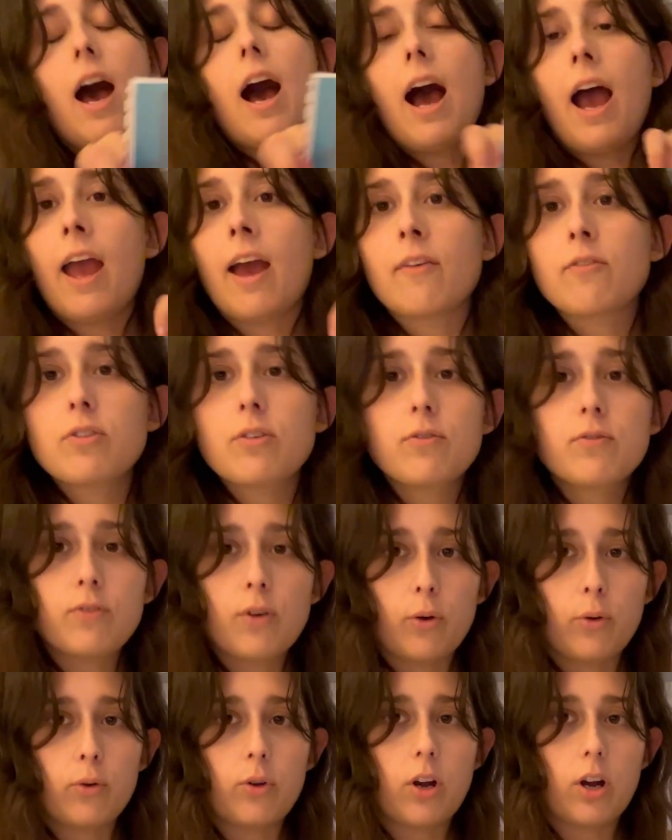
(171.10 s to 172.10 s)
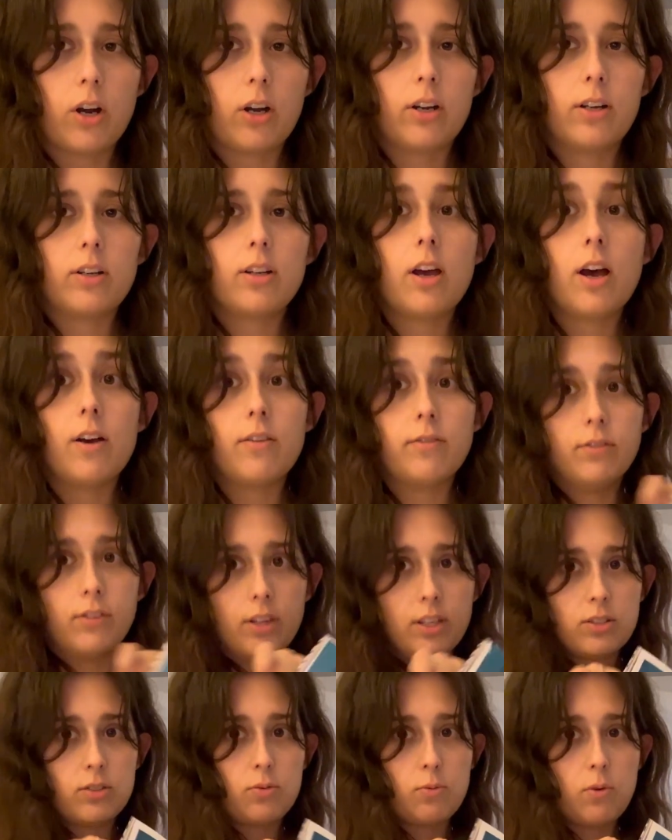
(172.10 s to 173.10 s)
I have the photo card of
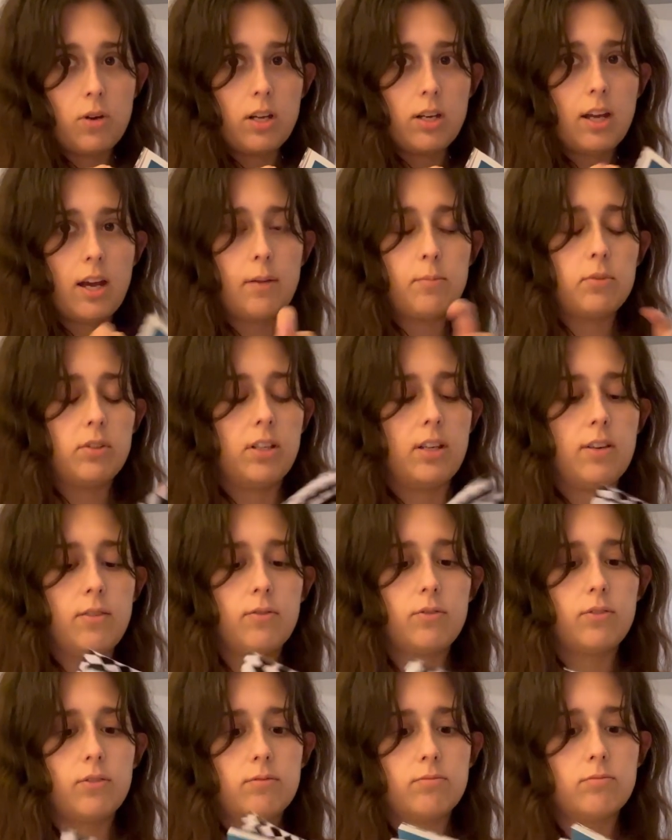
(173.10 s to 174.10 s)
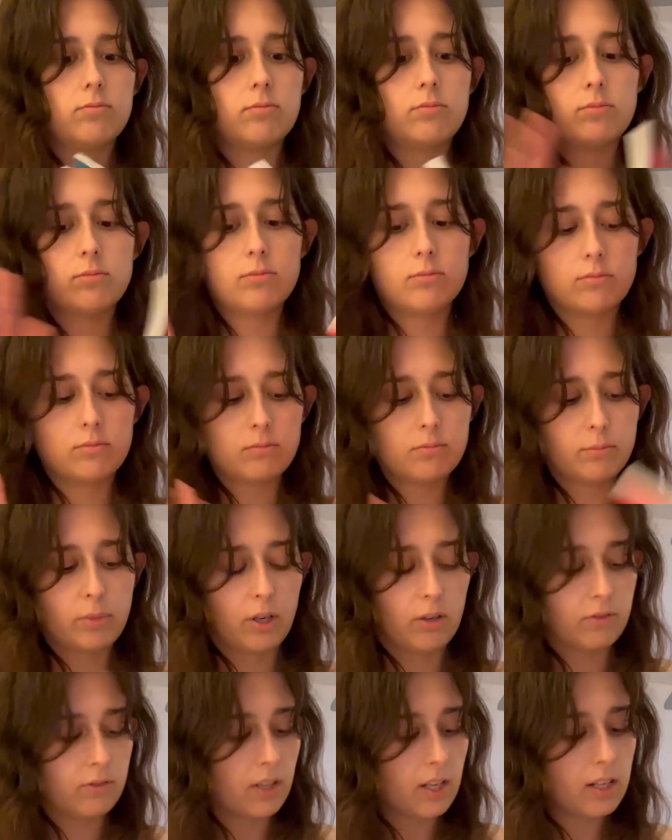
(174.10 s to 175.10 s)
this one, I believe.
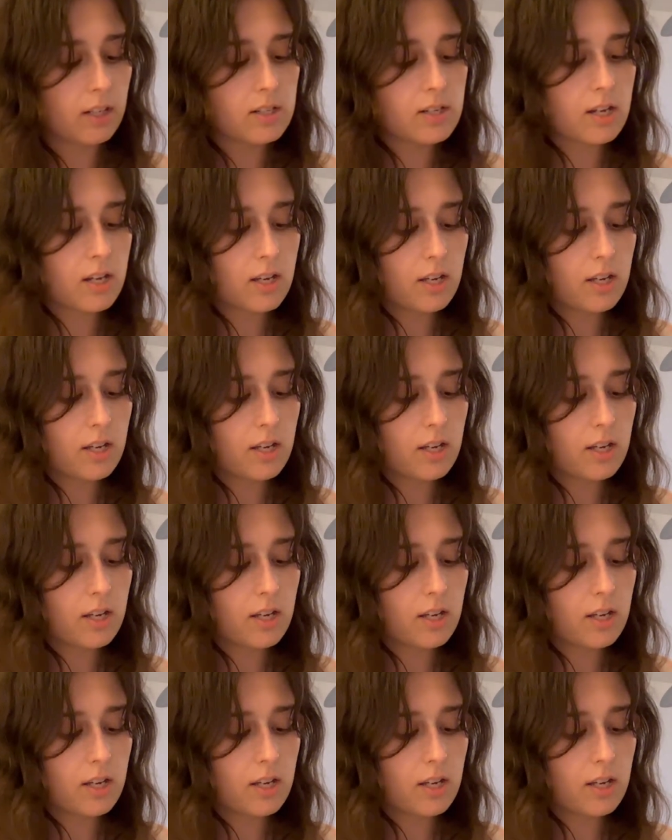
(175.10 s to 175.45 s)
Perfect.